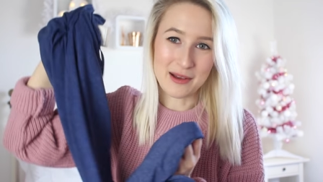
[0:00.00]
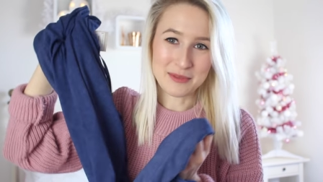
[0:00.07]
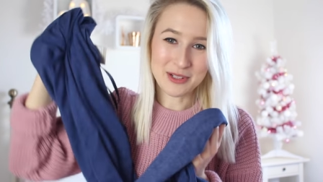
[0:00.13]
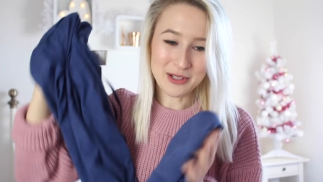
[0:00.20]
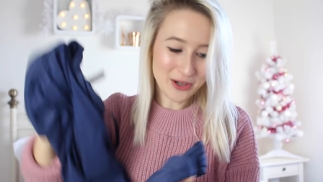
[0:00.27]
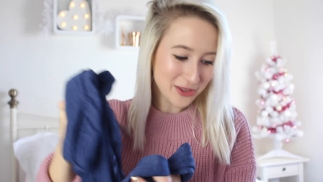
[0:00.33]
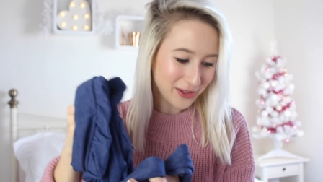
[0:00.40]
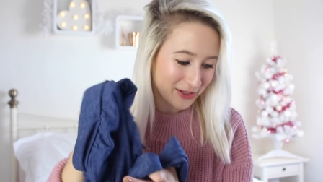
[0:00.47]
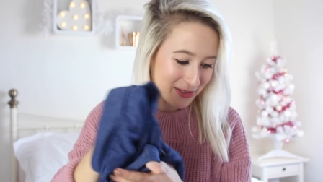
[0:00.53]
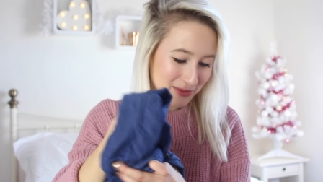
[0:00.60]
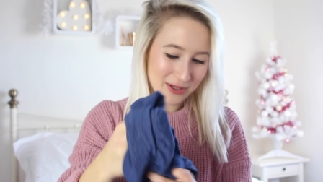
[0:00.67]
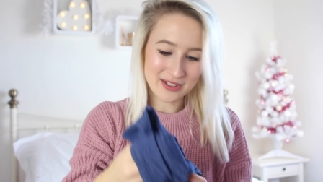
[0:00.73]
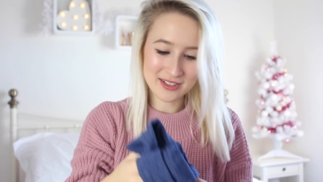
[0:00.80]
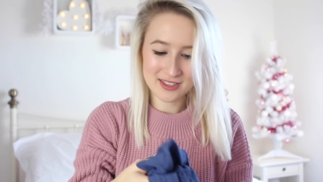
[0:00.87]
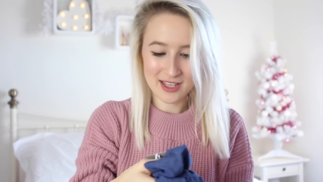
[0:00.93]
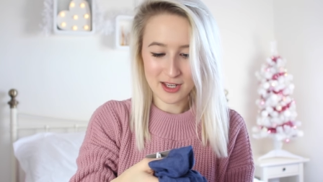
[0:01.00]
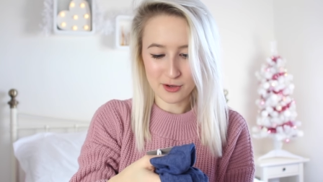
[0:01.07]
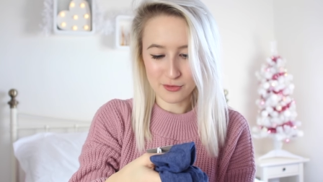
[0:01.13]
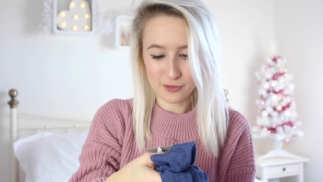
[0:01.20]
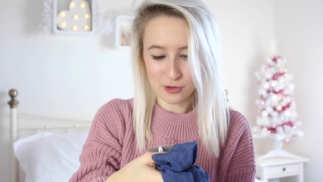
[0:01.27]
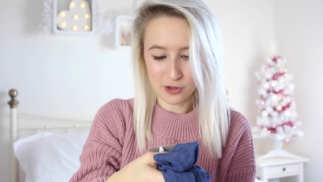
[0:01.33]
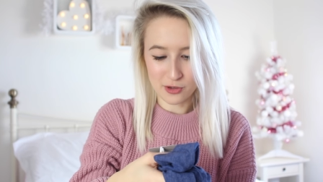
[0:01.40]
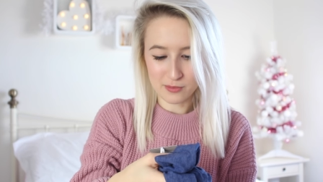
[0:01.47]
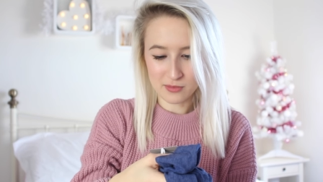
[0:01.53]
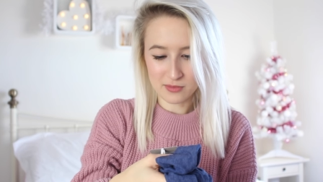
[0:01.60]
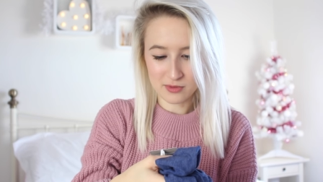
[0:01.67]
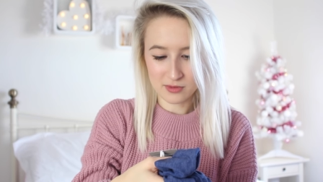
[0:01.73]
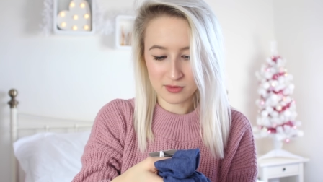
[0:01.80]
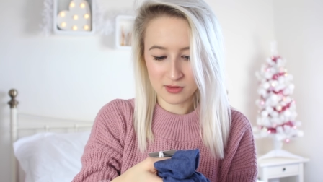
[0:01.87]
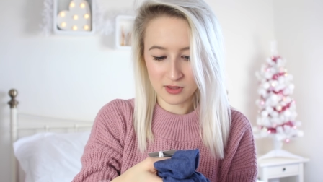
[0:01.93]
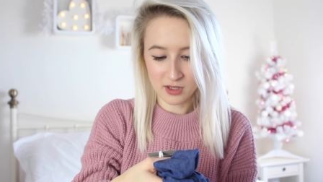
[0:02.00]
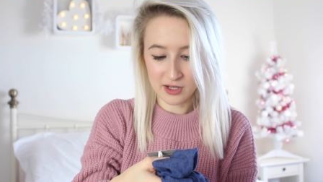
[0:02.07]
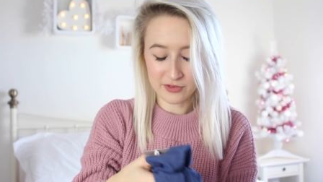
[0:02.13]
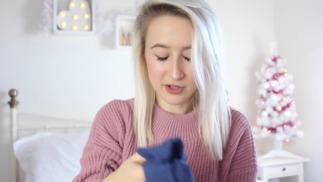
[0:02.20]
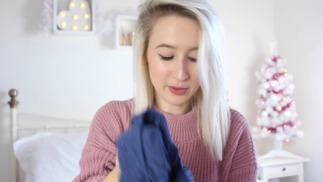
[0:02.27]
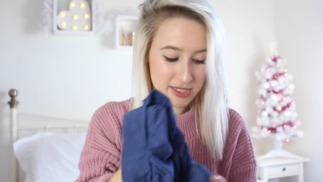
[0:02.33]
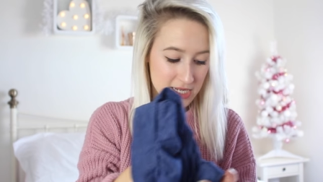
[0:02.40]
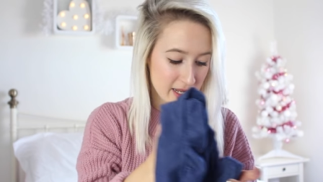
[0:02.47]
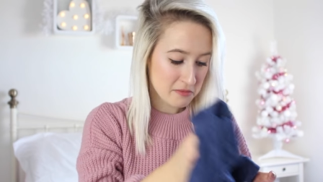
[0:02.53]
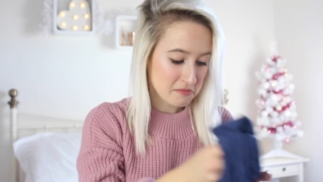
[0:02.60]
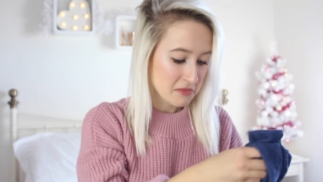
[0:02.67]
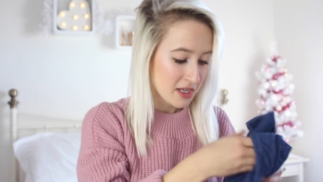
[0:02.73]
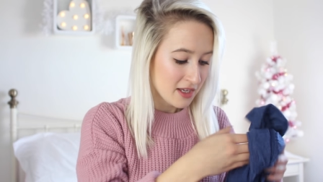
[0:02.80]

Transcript: Um, so I got those ones. They are from, I have no idea.